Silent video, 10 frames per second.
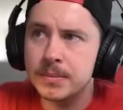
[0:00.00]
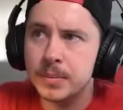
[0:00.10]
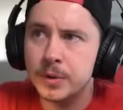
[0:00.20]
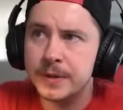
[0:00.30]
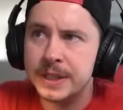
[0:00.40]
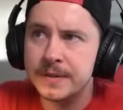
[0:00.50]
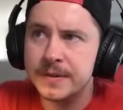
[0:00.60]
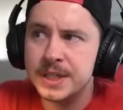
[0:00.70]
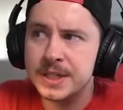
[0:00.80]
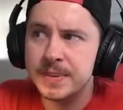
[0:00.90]
Perfect
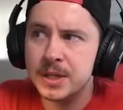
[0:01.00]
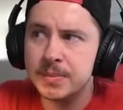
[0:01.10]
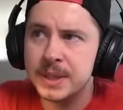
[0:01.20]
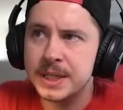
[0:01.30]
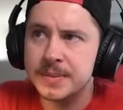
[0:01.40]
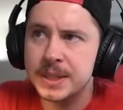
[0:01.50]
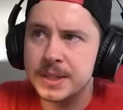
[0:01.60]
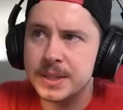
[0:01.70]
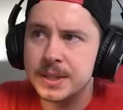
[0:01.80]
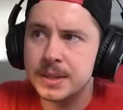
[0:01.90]
invis spell
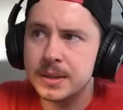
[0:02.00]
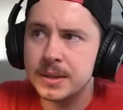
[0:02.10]
placements.